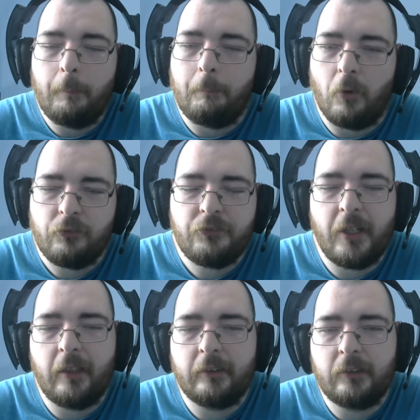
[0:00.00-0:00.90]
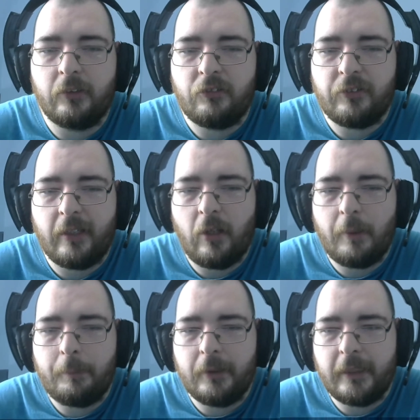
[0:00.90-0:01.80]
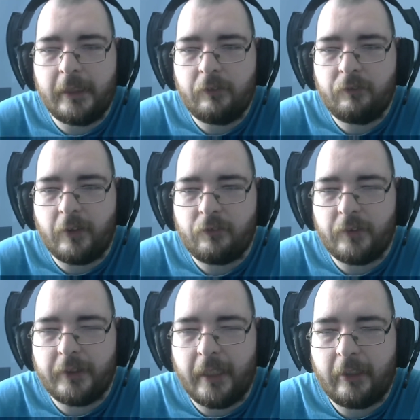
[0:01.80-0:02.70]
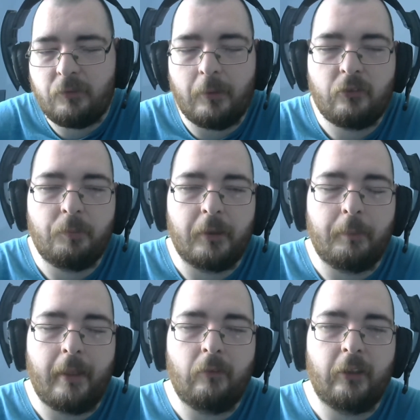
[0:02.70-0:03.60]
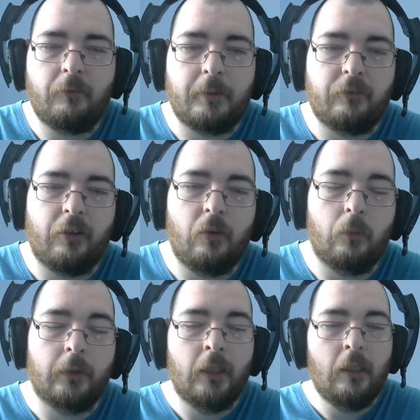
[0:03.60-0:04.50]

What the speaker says: Monster Hunter is out, I believe that's for the Xbox, but apparently I've been told